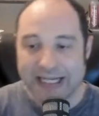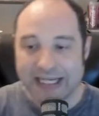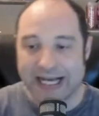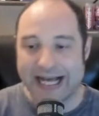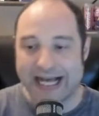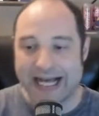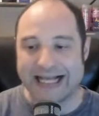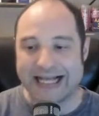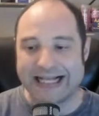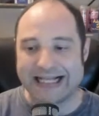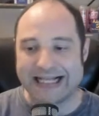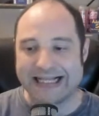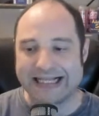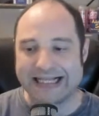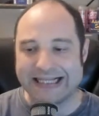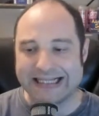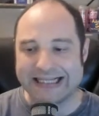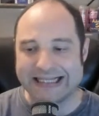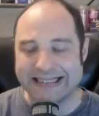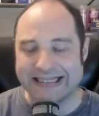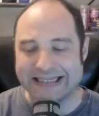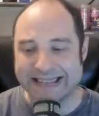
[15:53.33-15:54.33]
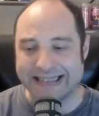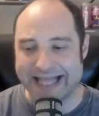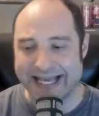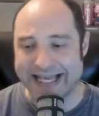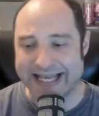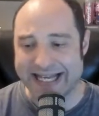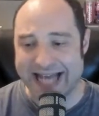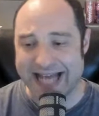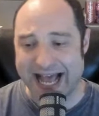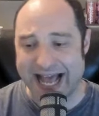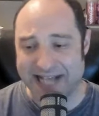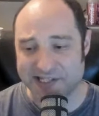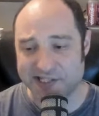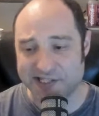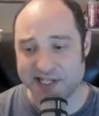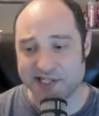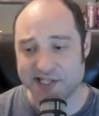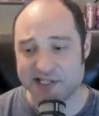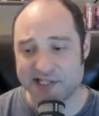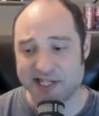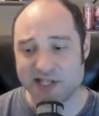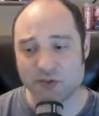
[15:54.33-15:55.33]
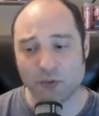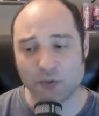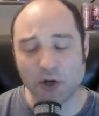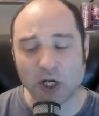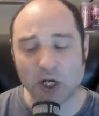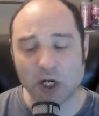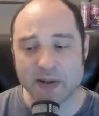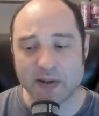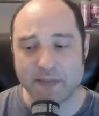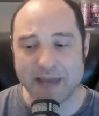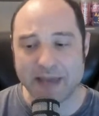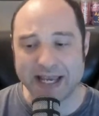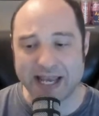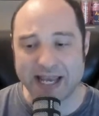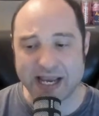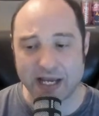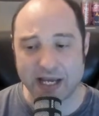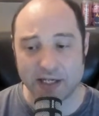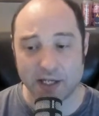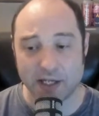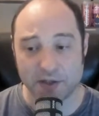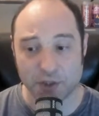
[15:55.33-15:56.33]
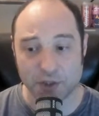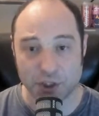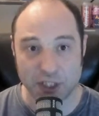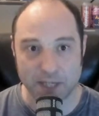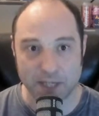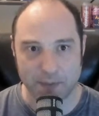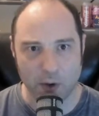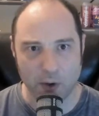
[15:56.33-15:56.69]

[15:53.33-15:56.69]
Leganas says, is Royal Caribbean making another ship?